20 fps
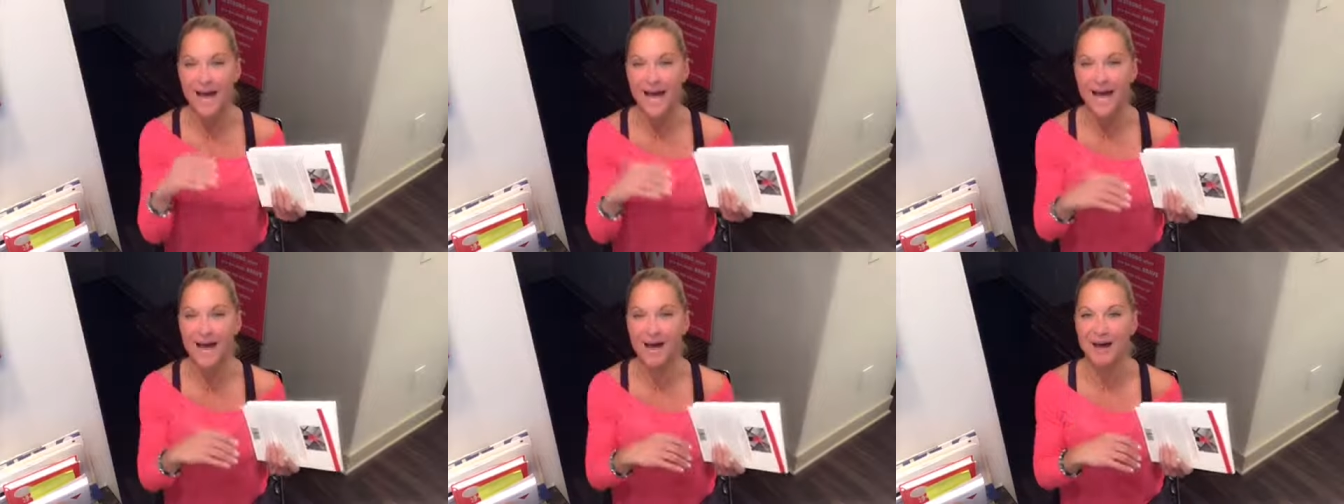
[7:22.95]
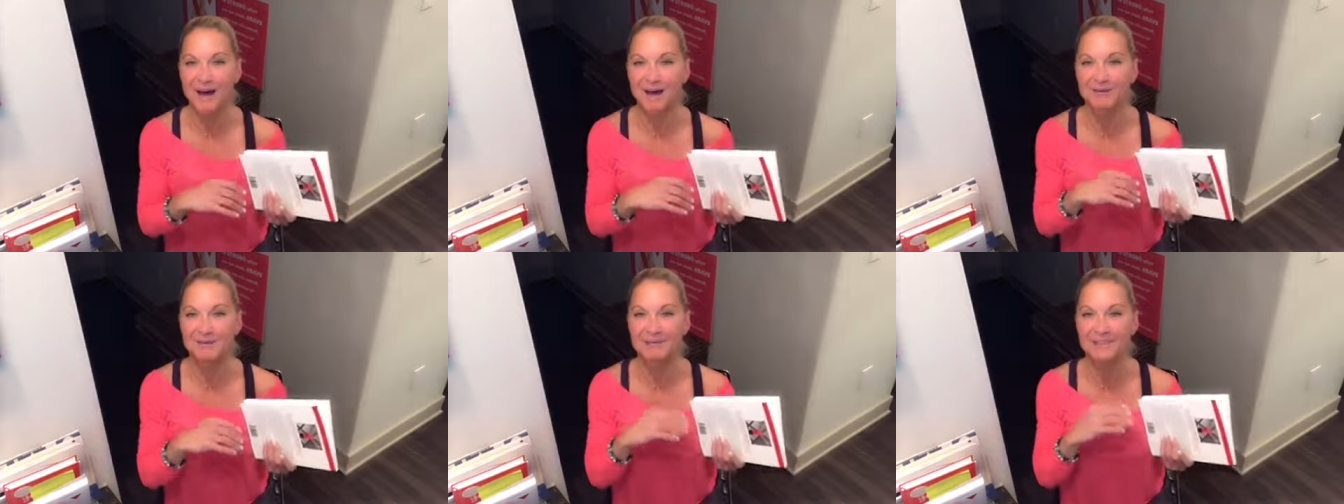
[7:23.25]

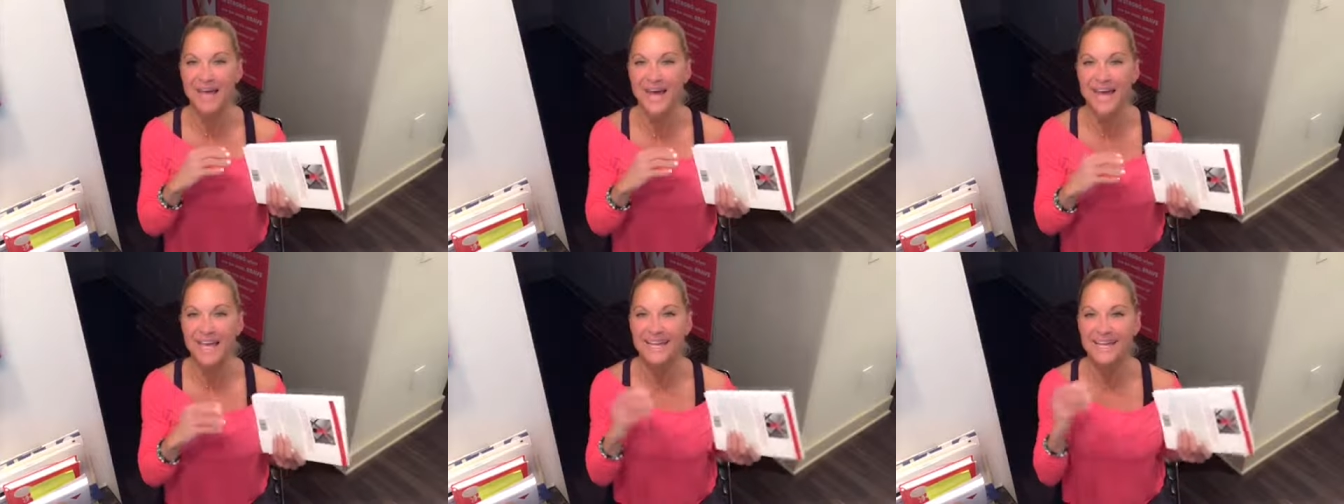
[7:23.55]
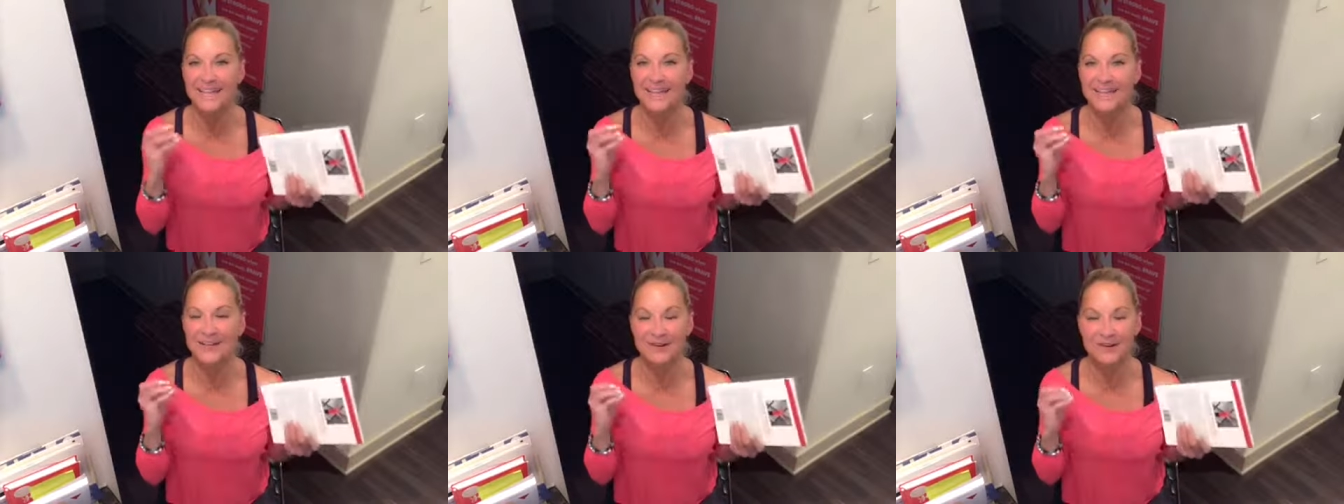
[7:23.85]
That
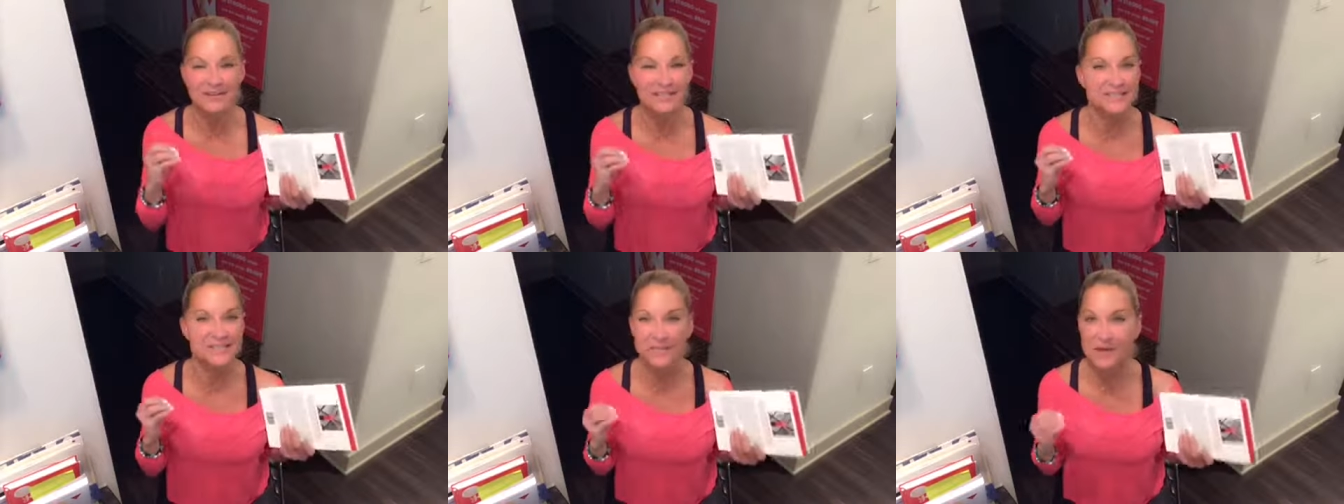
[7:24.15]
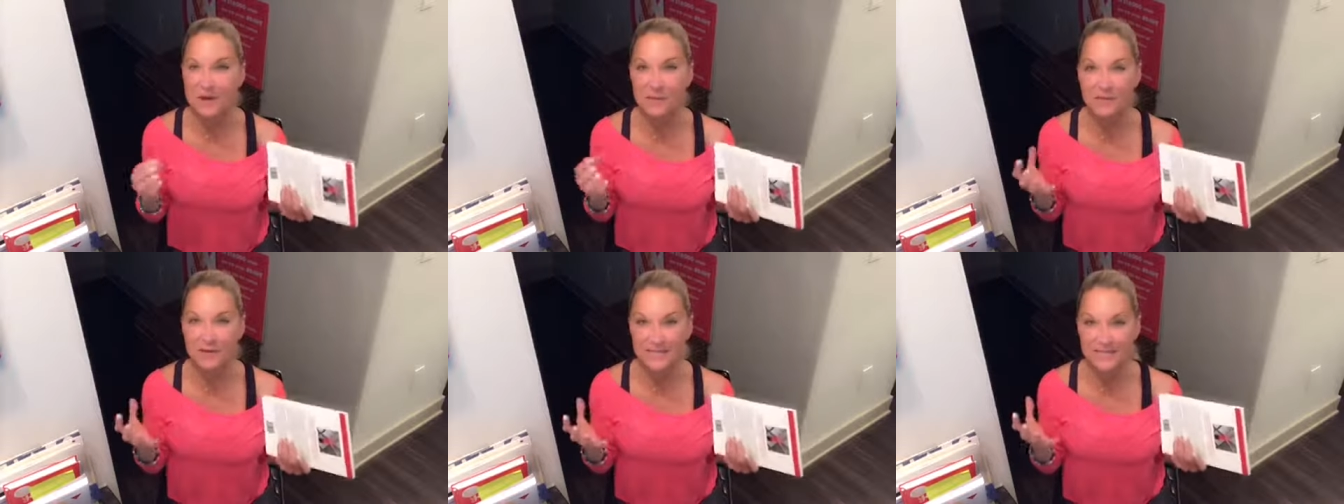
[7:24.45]
there is
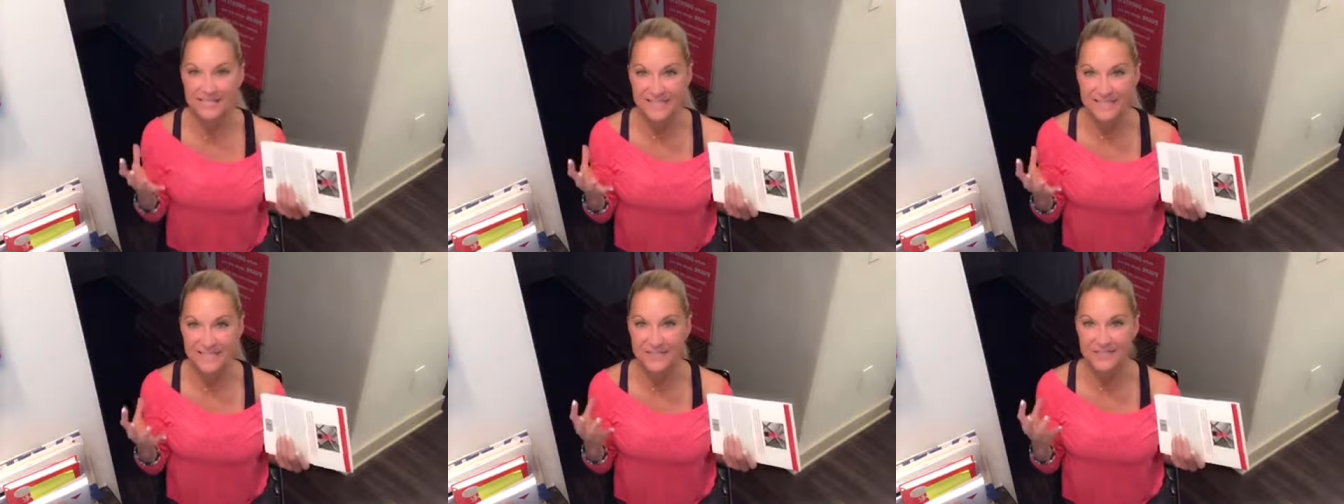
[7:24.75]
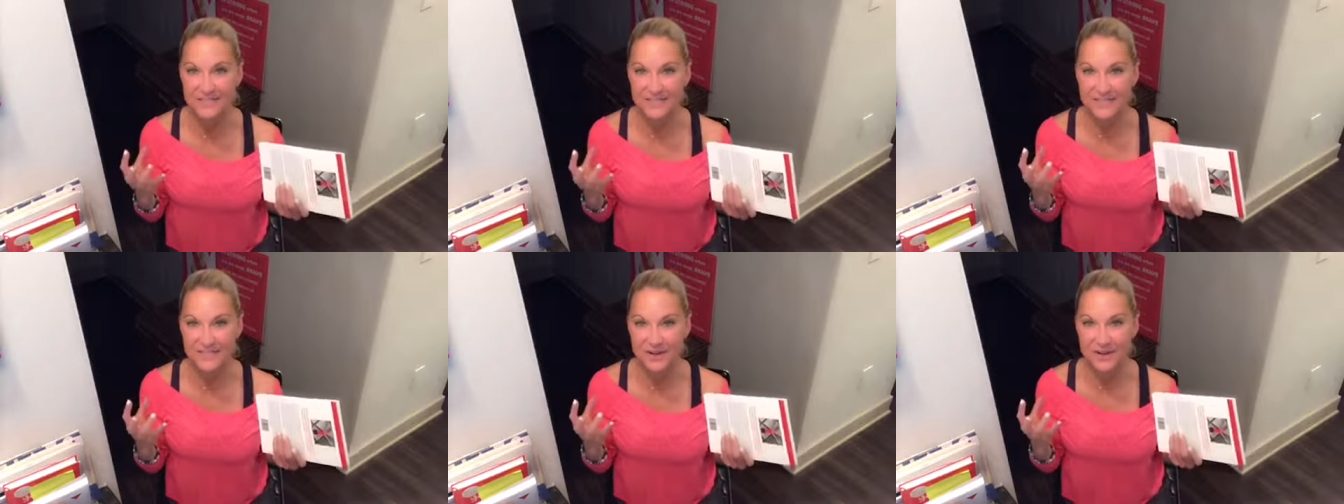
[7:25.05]
no one
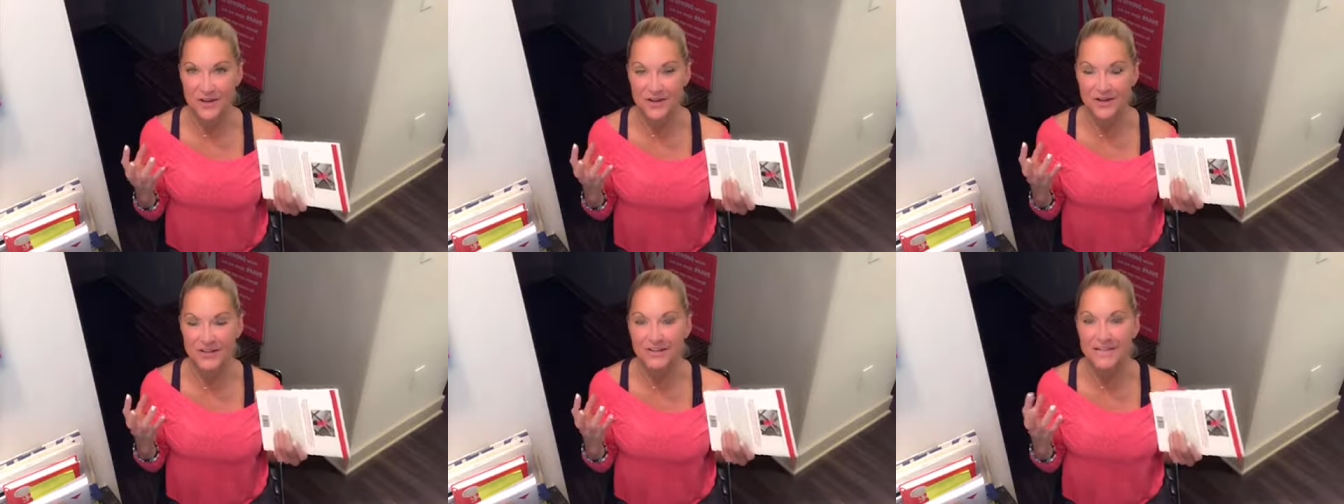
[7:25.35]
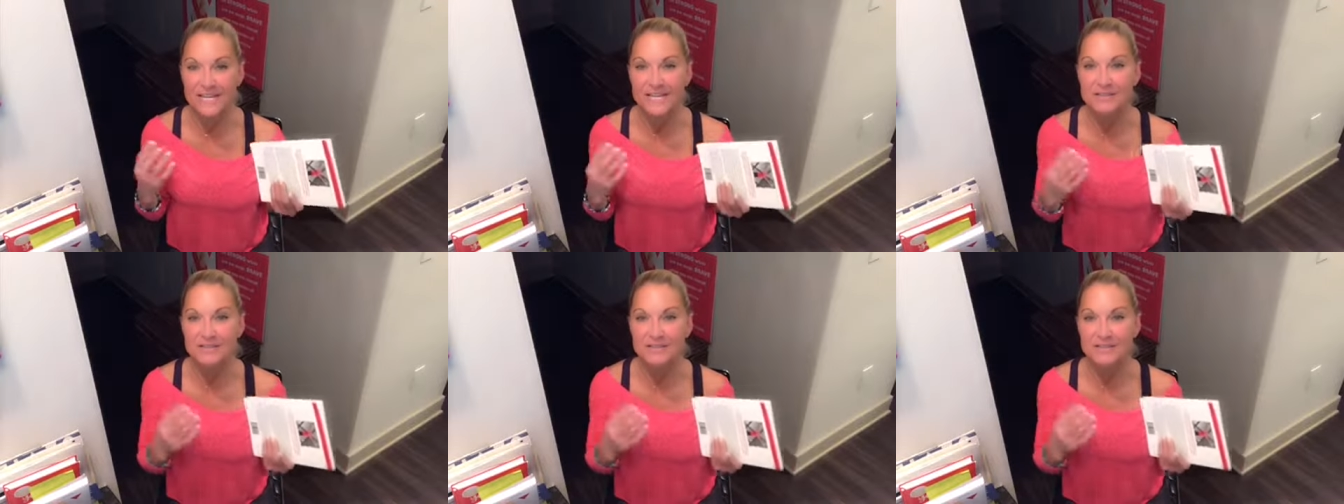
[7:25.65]
size fits all.